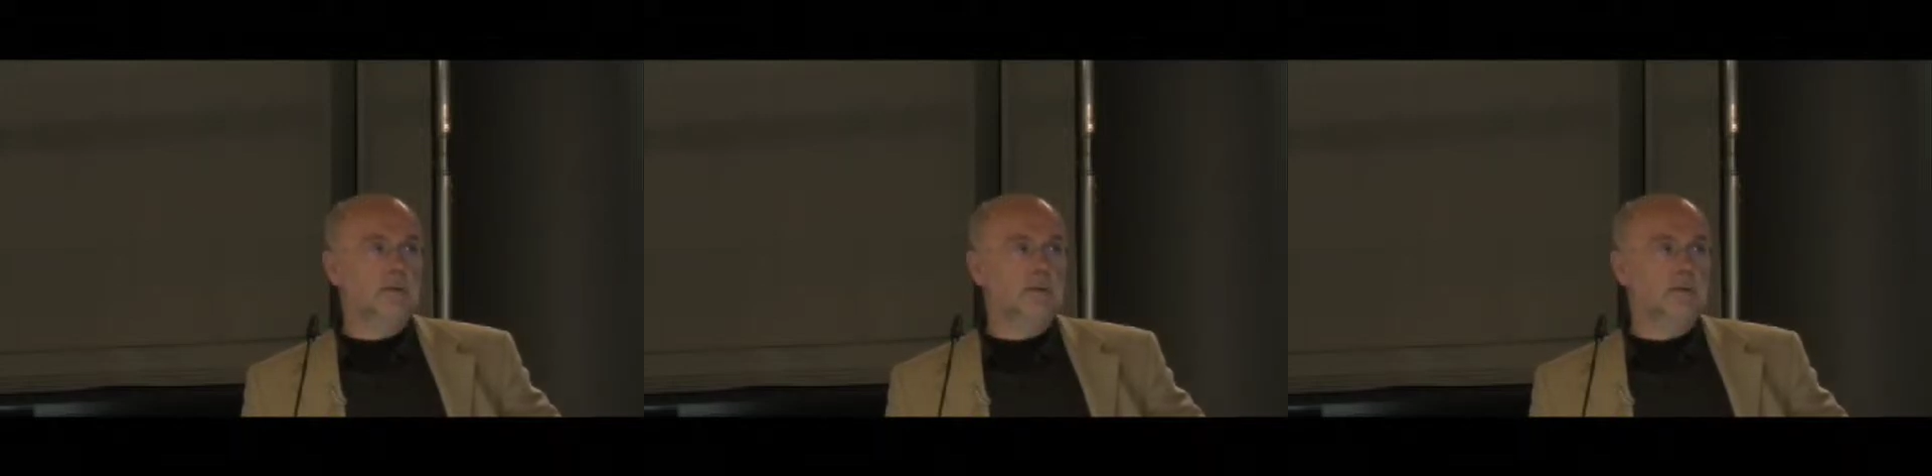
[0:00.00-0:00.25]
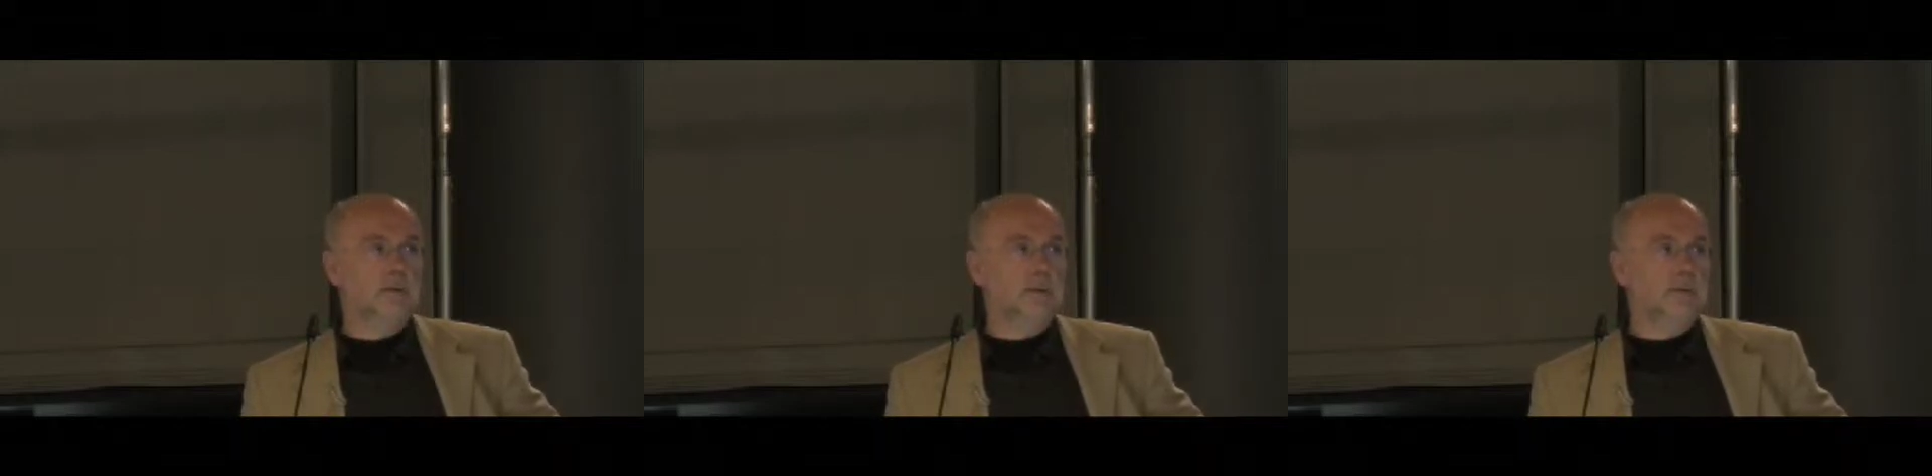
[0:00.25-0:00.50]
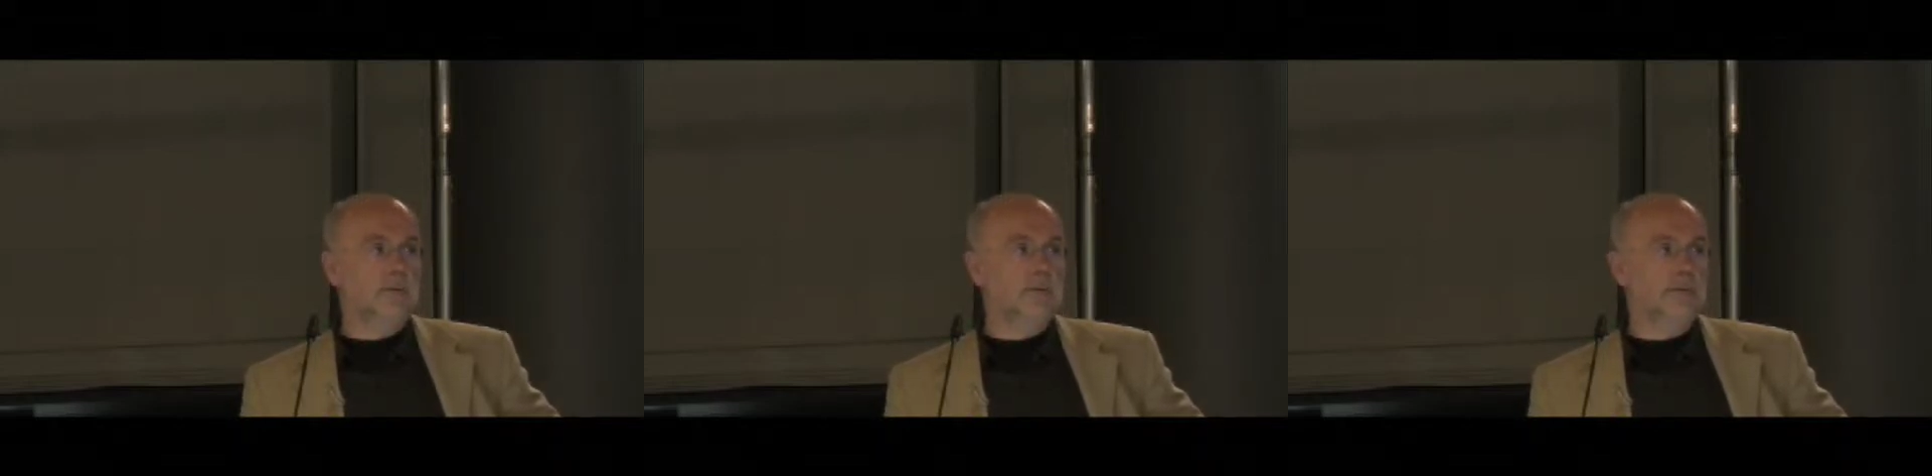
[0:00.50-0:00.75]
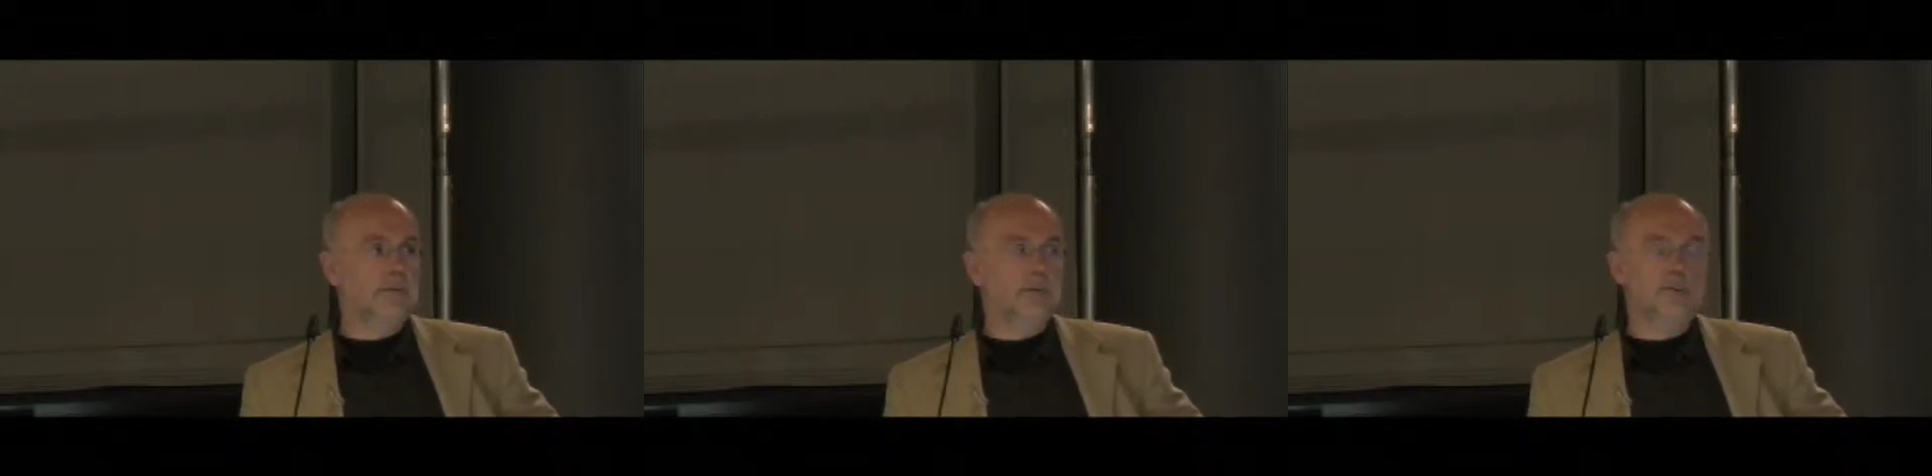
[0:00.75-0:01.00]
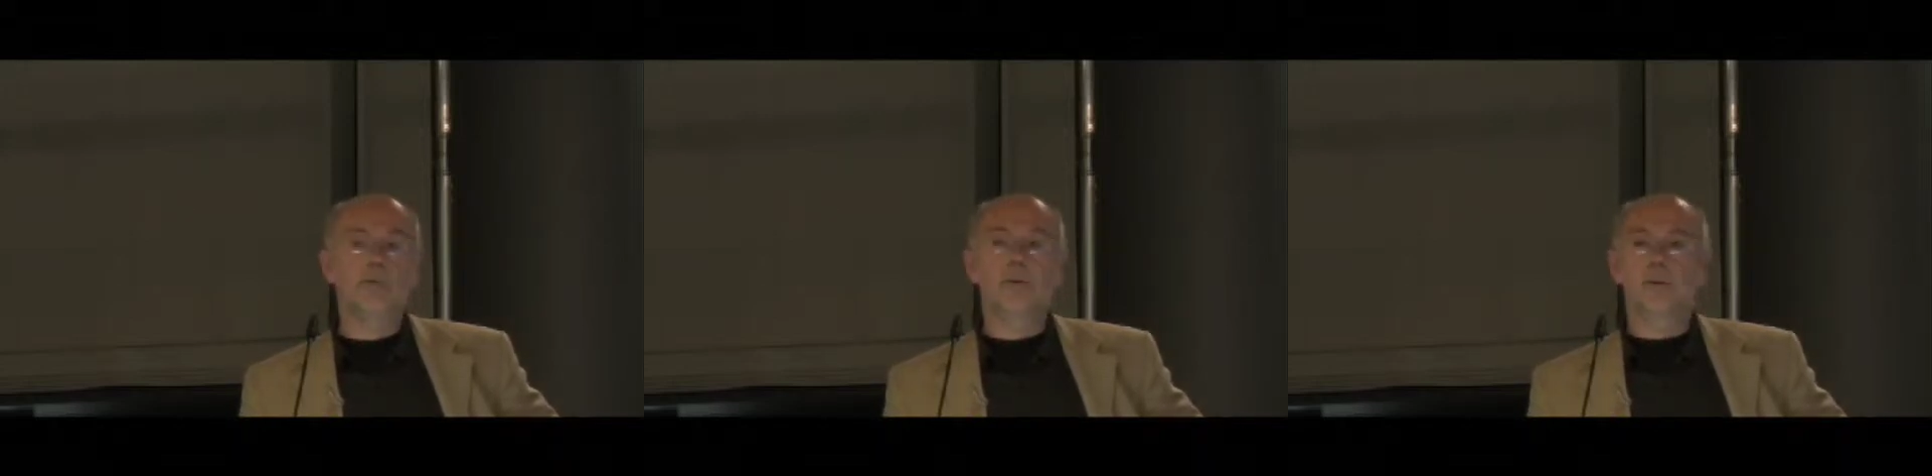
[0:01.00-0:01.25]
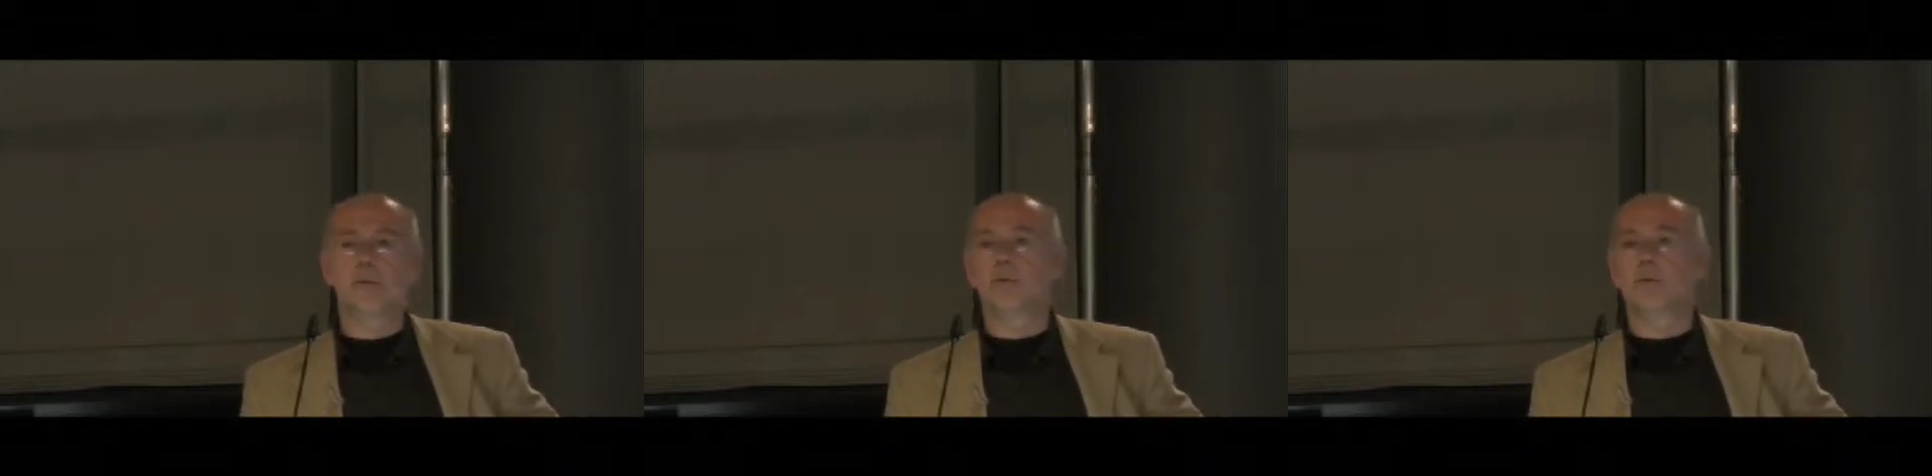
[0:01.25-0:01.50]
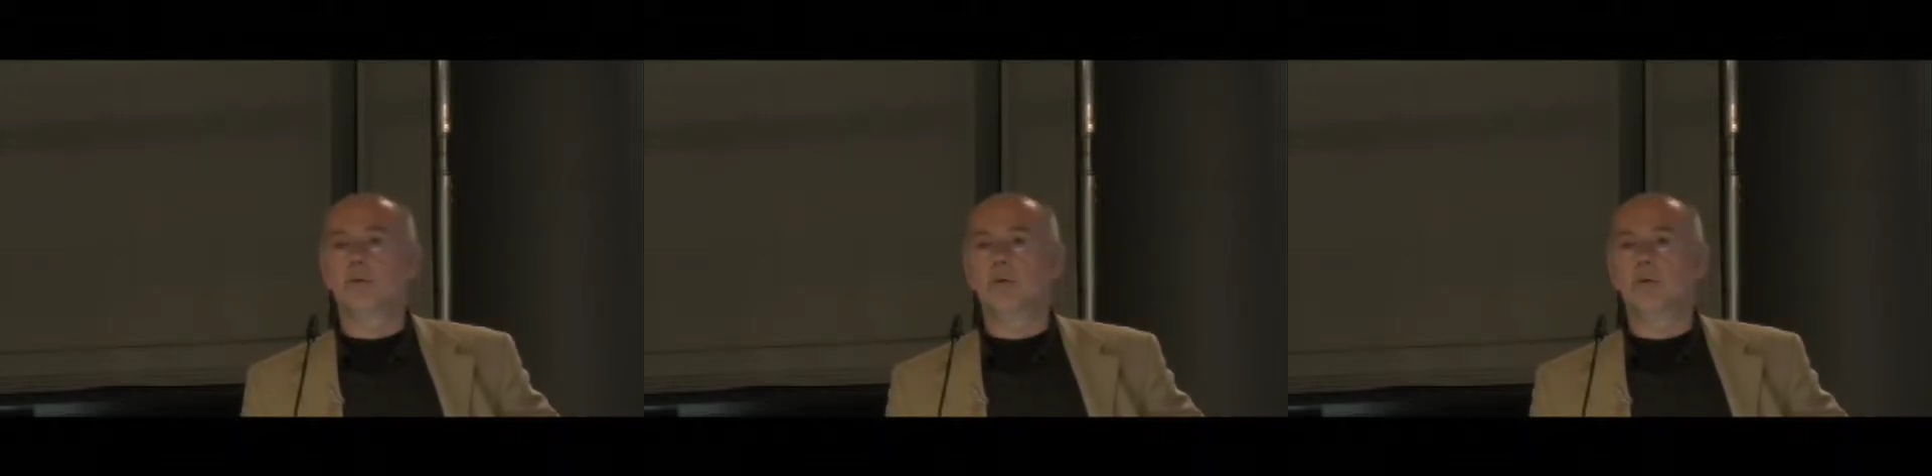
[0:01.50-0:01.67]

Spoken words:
a lot of stress for the